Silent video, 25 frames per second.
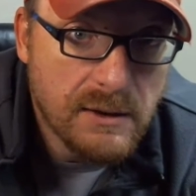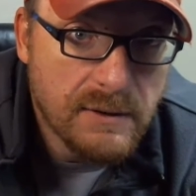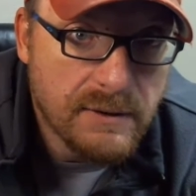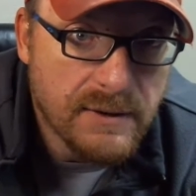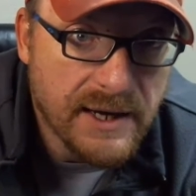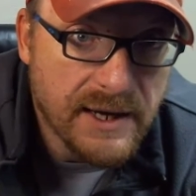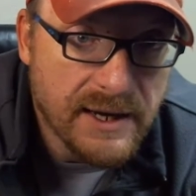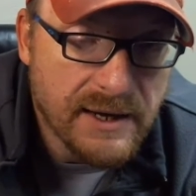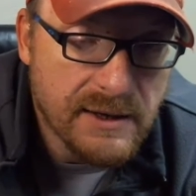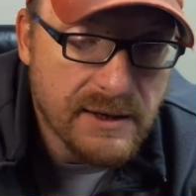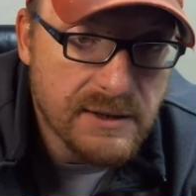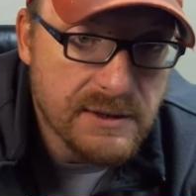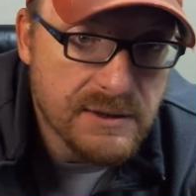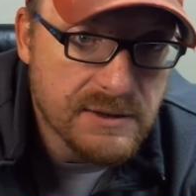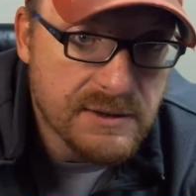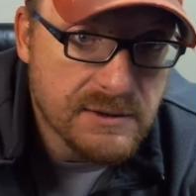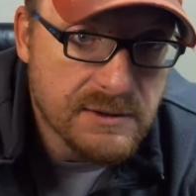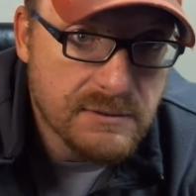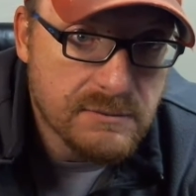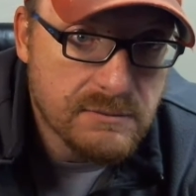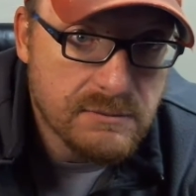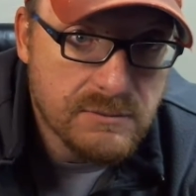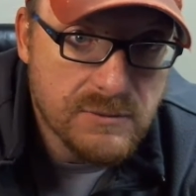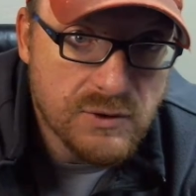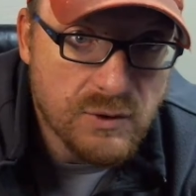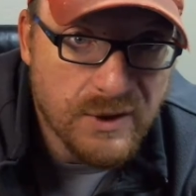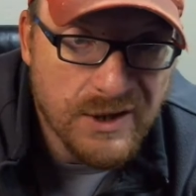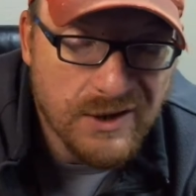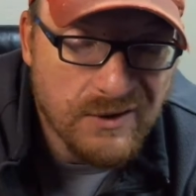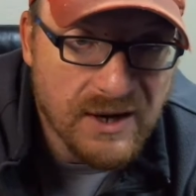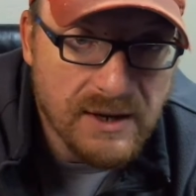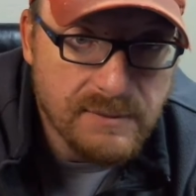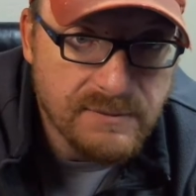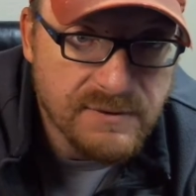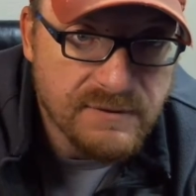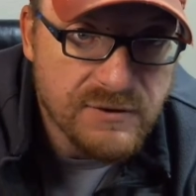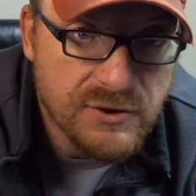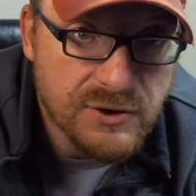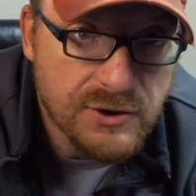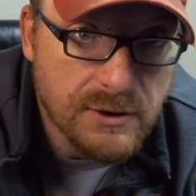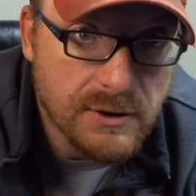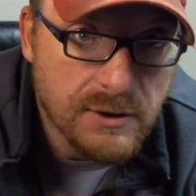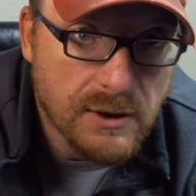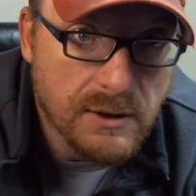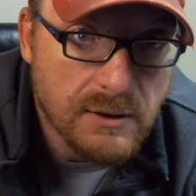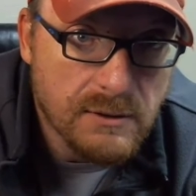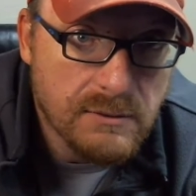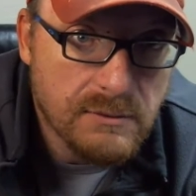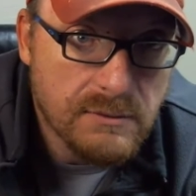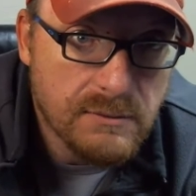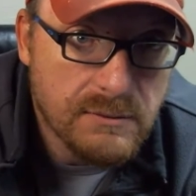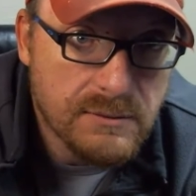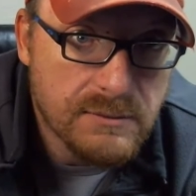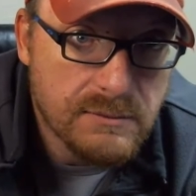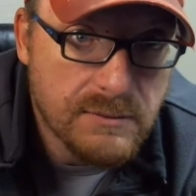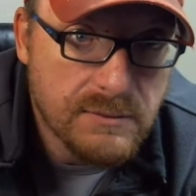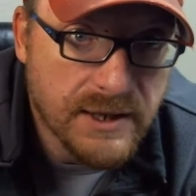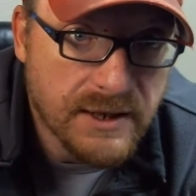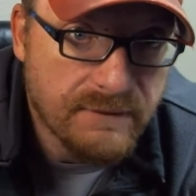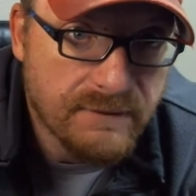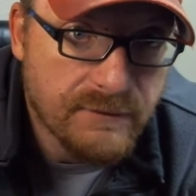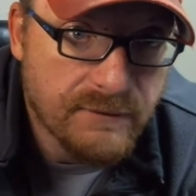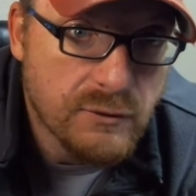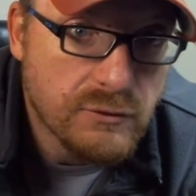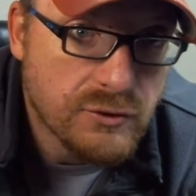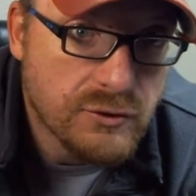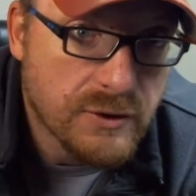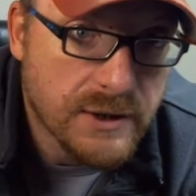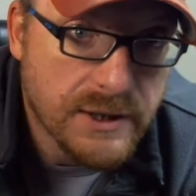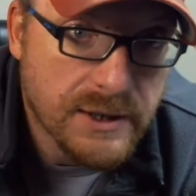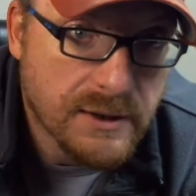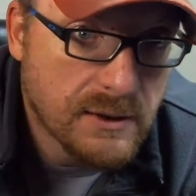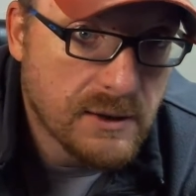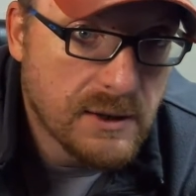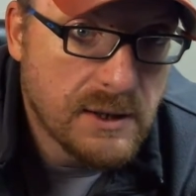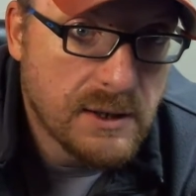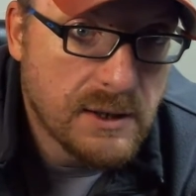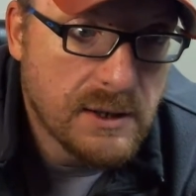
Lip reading: that is 20 grams of sugar, like a fruit drink.